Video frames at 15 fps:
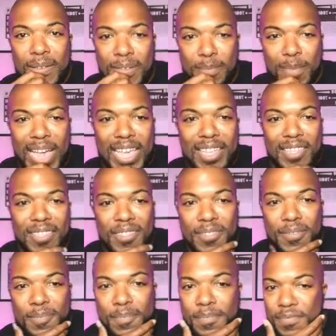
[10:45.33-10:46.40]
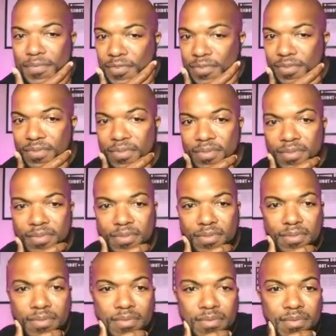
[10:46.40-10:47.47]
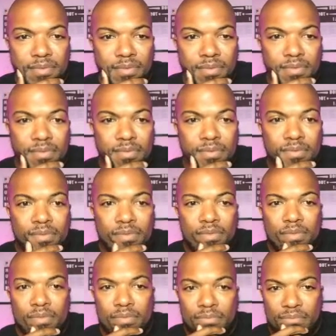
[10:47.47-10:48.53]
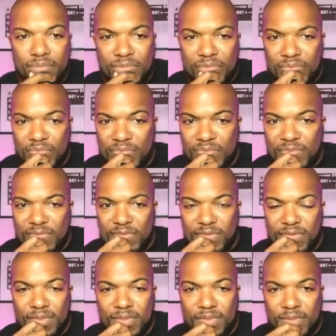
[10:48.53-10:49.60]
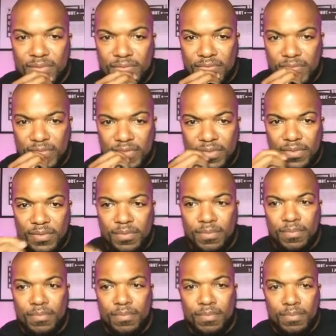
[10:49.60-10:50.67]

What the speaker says: This person isn't speaking.